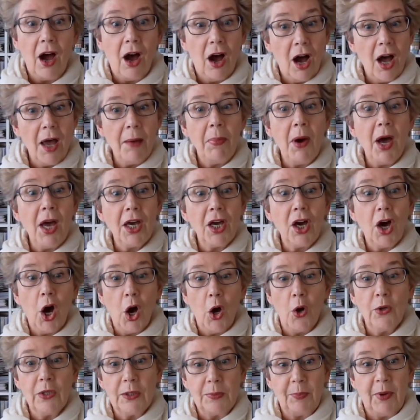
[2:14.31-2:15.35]
I buy
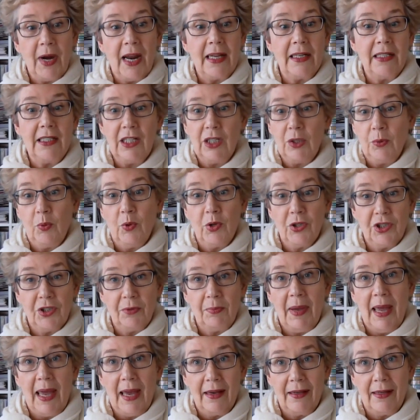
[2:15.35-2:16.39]
Coles brand dishwasher
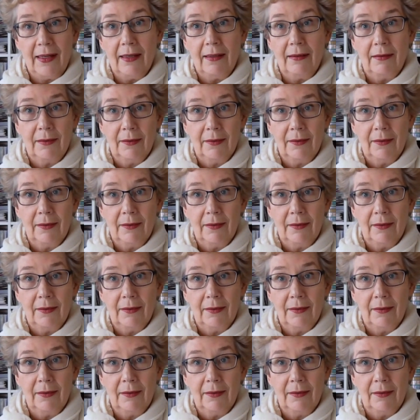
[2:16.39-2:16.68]
powder.